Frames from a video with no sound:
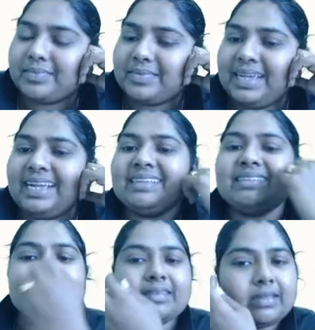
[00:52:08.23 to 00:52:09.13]

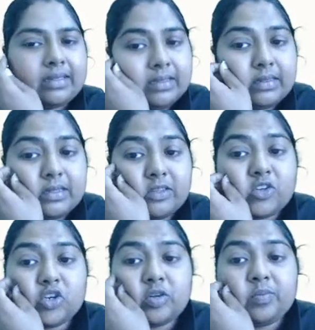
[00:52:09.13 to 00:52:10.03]
Yes, this
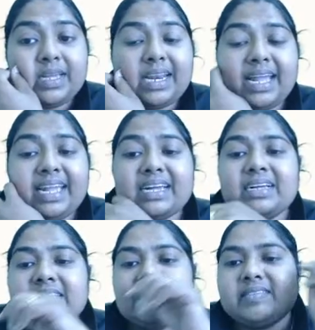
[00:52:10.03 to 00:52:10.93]
should be like
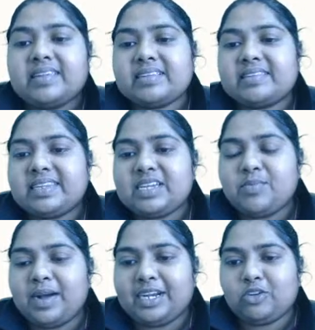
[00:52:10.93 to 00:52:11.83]
60
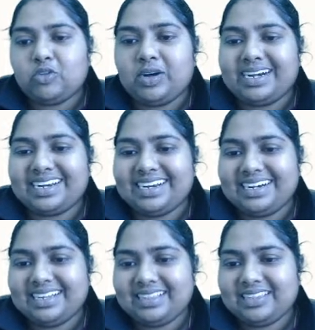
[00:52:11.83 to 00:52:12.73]
by 200.